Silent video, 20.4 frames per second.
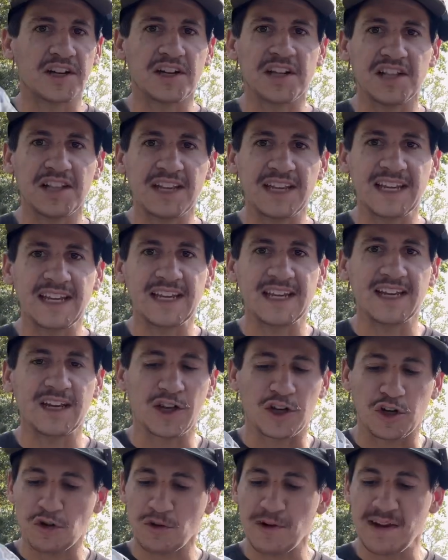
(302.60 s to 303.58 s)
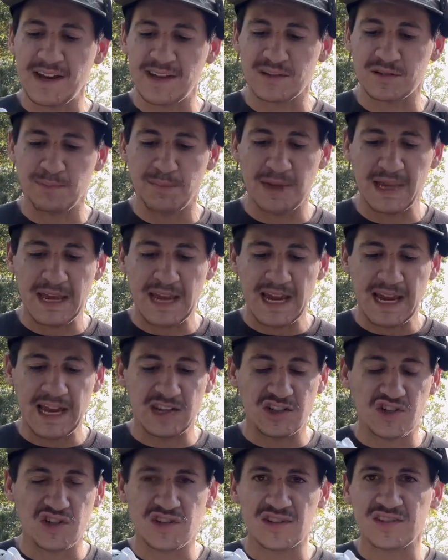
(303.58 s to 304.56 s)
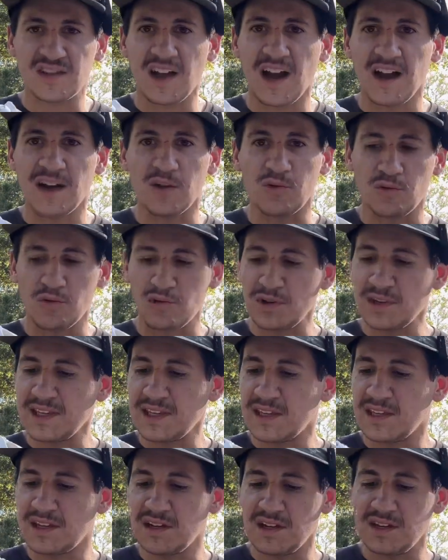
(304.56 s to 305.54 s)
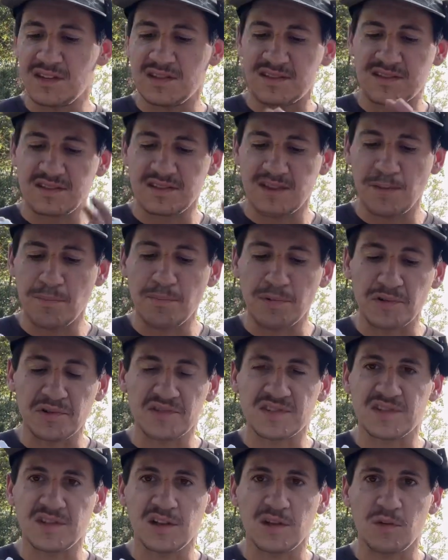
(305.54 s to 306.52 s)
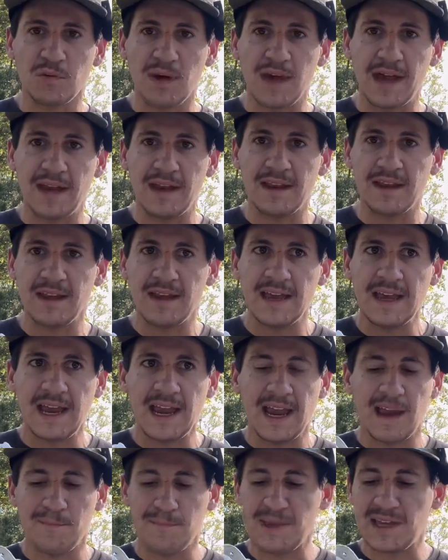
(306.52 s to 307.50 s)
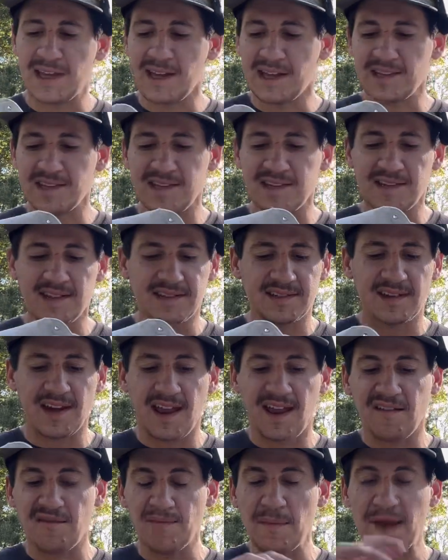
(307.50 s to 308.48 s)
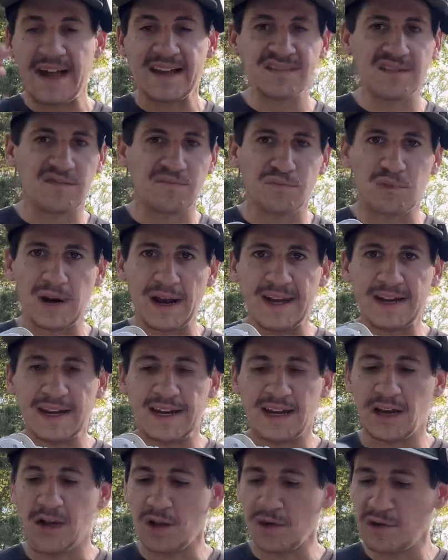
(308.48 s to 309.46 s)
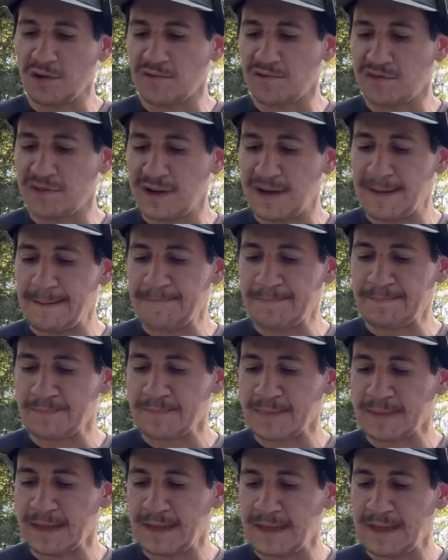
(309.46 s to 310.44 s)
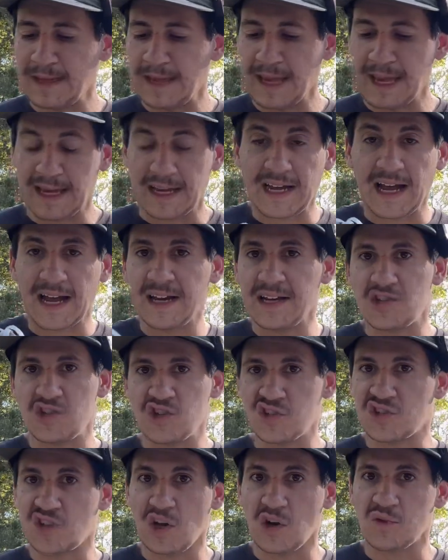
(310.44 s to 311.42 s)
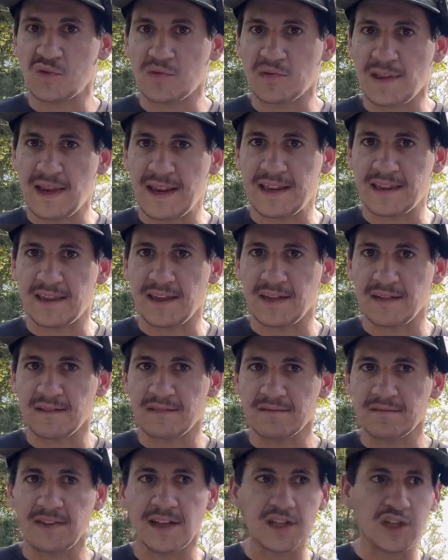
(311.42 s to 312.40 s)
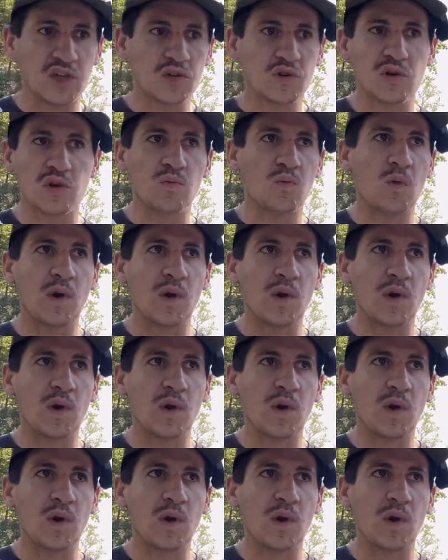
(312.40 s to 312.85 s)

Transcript: clean and crisp. It's just got a really good, simple silhouette. And because it doesn't have massive branding all over it, it kind of just goes with anything. Like you could